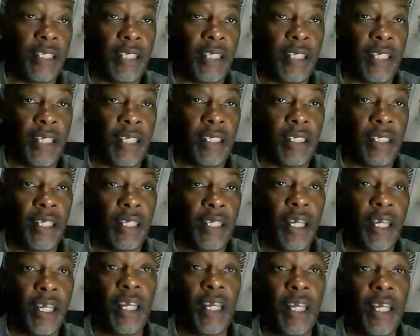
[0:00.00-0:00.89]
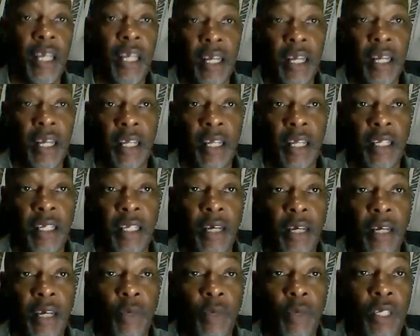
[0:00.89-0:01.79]
when he was in college in the
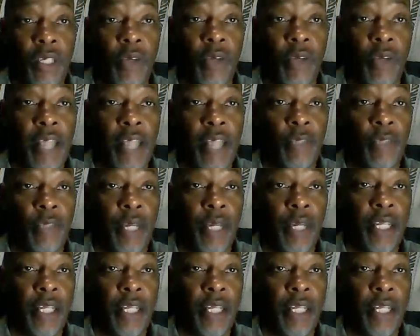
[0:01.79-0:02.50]
United States.